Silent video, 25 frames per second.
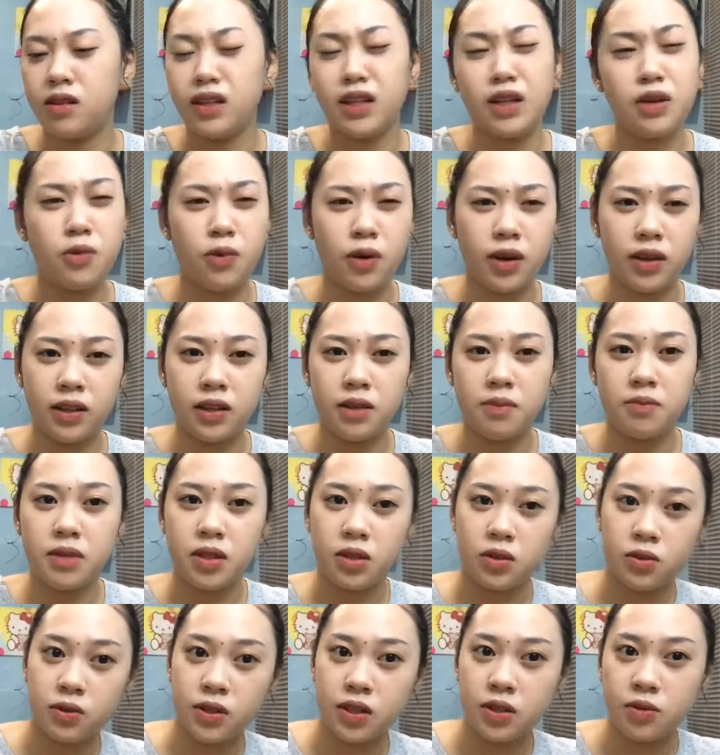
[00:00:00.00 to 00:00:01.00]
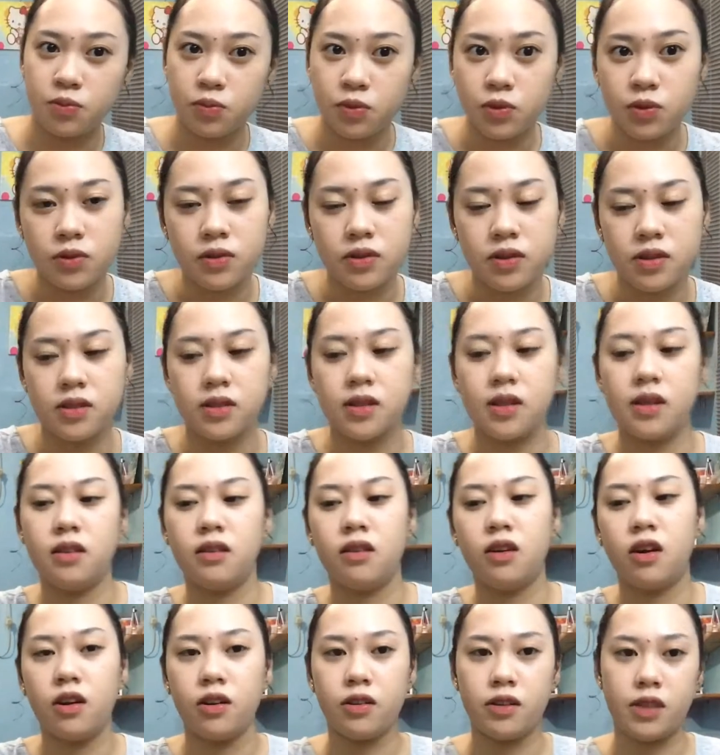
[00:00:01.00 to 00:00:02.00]
really wanted me to read books and
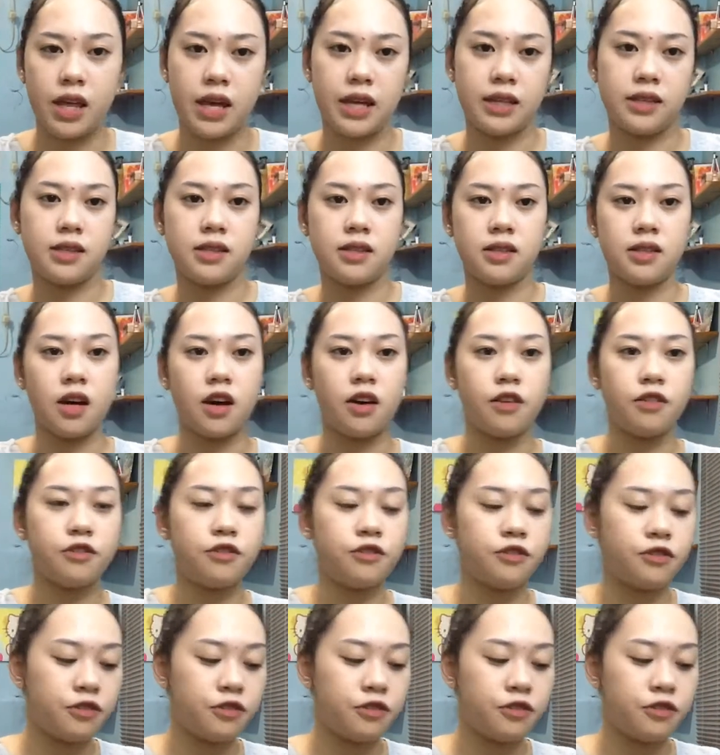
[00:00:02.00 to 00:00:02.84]
all that stuff.